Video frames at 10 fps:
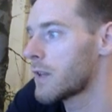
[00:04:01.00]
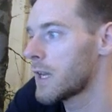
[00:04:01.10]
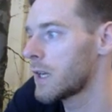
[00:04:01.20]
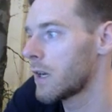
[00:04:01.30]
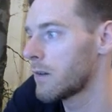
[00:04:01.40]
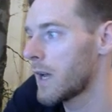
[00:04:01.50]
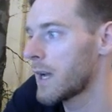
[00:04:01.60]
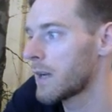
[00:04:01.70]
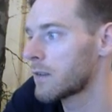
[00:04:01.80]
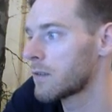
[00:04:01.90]
there you go,
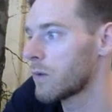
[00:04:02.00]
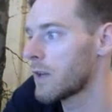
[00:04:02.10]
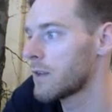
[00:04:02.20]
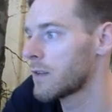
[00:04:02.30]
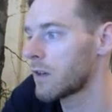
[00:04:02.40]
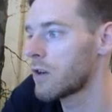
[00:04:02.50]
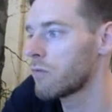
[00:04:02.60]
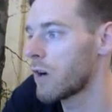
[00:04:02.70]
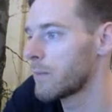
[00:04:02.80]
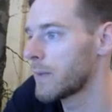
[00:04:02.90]
X, Y, and Z. I could
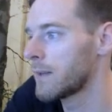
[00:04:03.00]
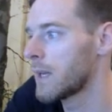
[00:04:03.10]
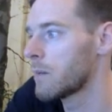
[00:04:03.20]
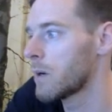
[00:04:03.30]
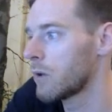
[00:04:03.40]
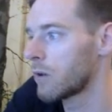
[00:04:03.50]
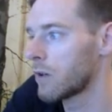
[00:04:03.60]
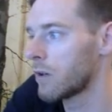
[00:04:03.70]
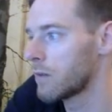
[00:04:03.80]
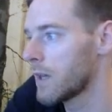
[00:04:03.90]
write them down there, but I'm not
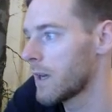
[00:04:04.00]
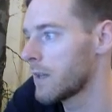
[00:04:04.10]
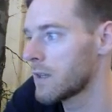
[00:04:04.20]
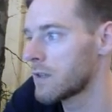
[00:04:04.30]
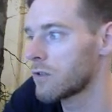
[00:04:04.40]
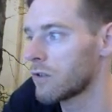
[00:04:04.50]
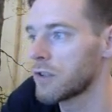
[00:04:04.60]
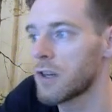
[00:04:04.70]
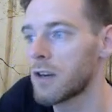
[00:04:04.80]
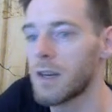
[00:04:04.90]
going to. They're just on the
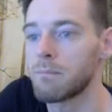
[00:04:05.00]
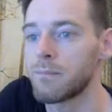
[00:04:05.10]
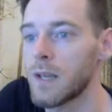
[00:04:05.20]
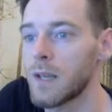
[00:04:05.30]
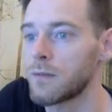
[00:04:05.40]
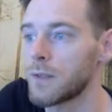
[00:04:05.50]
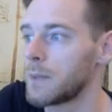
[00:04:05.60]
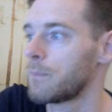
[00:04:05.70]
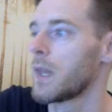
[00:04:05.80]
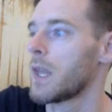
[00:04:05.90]
diagram. That's fine.
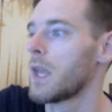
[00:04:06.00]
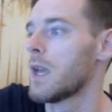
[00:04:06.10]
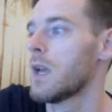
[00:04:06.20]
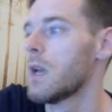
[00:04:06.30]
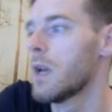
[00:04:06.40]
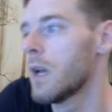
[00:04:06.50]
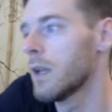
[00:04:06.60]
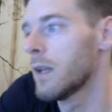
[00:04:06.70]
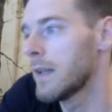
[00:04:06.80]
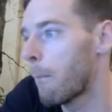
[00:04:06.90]

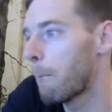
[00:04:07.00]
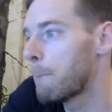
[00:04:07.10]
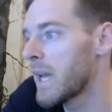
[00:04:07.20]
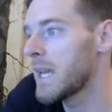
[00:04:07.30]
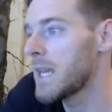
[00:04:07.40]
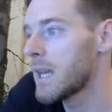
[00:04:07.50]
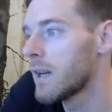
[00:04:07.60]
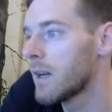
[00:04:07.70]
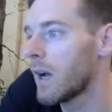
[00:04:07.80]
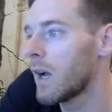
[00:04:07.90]
Now B,
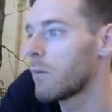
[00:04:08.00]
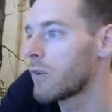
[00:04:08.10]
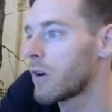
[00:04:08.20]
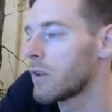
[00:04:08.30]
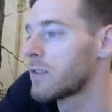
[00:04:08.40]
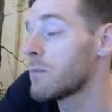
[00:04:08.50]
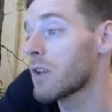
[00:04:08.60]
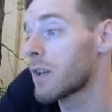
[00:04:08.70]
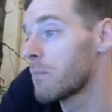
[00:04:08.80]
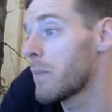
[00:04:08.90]
we've got, seems
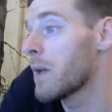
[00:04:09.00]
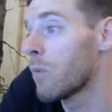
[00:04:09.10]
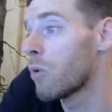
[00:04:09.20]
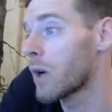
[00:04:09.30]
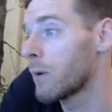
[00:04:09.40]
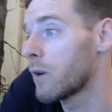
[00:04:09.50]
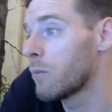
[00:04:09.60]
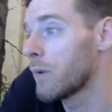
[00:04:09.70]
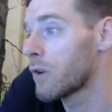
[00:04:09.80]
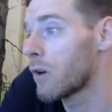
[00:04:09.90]
like a bit more going on.
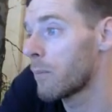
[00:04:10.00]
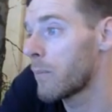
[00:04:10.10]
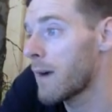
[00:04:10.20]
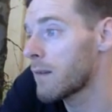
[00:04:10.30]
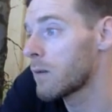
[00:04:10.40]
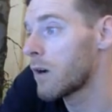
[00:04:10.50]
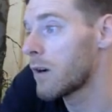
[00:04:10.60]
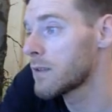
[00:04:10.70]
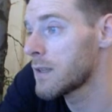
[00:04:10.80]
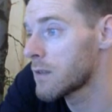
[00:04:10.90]
We've got parallel
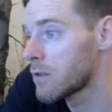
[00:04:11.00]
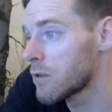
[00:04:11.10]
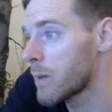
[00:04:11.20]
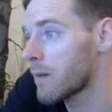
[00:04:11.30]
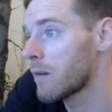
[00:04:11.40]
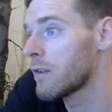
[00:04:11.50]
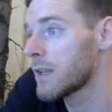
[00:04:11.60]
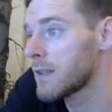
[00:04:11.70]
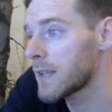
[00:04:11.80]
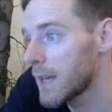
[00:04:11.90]
lines. These are the two parallel lines
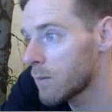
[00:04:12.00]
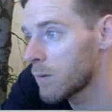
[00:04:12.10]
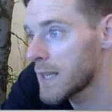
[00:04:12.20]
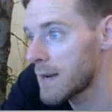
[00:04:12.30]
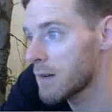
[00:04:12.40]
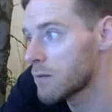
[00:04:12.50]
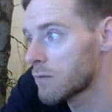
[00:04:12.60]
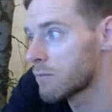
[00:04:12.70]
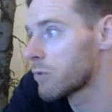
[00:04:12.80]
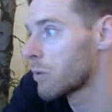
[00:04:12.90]
indicated with the
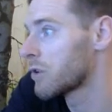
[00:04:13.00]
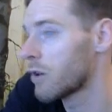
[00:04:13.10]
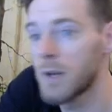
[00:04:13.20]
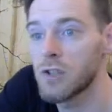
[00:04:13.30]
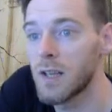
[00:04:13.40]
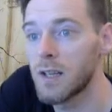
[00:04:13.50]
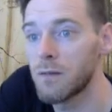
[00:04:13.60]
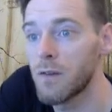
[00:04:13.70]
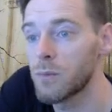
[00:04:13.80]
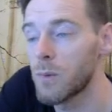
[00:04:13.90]
arrows. Probably should have mentioned that in
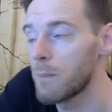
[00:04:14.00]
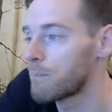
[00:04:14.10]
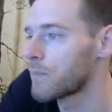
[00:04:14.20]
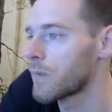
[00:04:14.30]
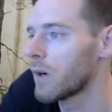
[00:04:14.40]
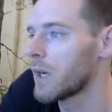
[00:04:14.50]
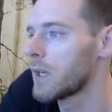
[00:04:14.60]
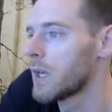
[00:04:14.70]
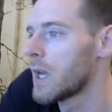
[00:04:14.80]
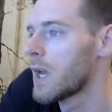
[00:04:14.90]
the first one. All right,
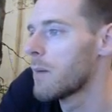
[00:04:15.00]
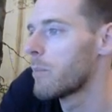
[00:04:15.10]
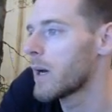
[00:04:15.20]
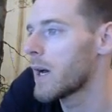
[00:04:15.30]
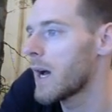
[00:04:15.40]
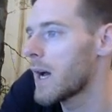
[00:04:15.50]
but